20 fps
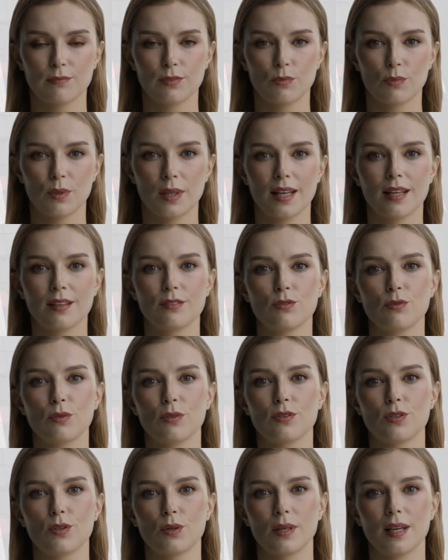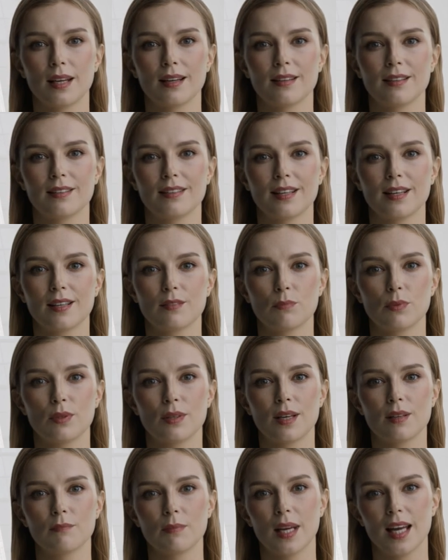the week saw stock indices
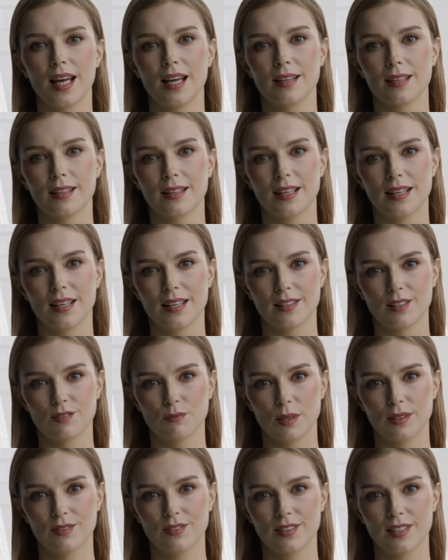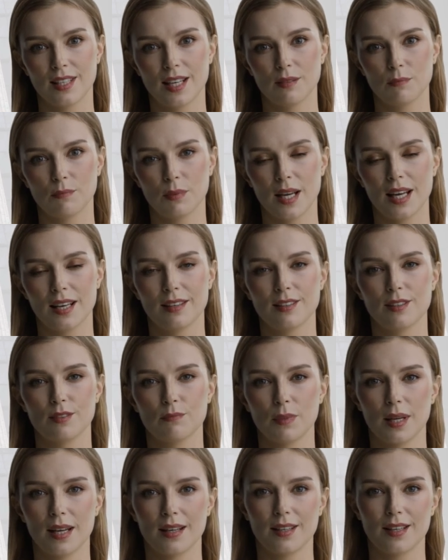pulling back, especially
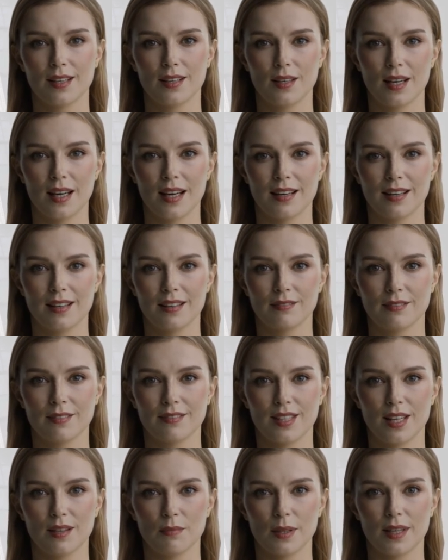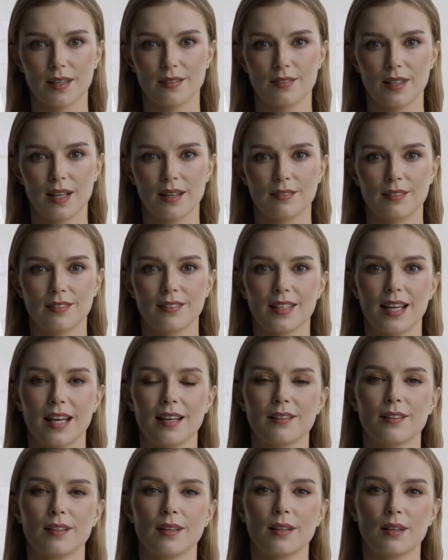impacted by a decline in the semiconductor
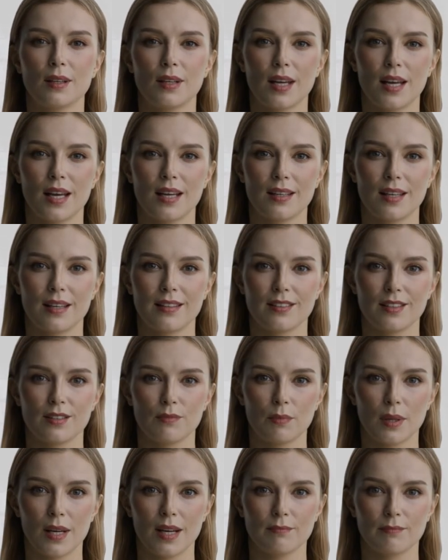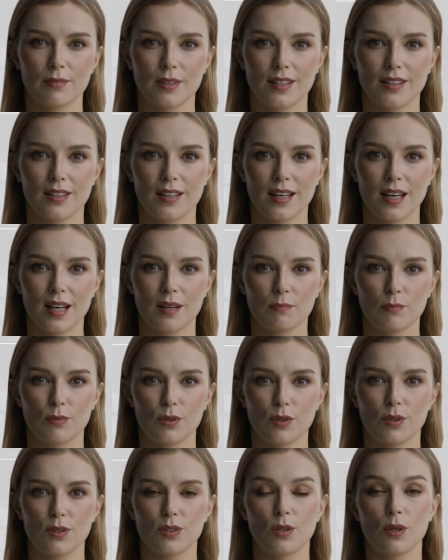sector, highlighted by Nvidia and
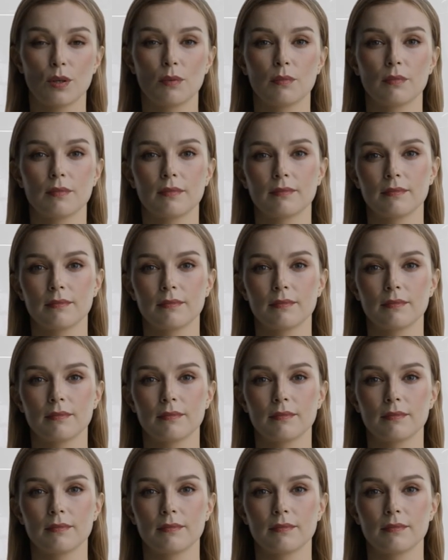Broadcom.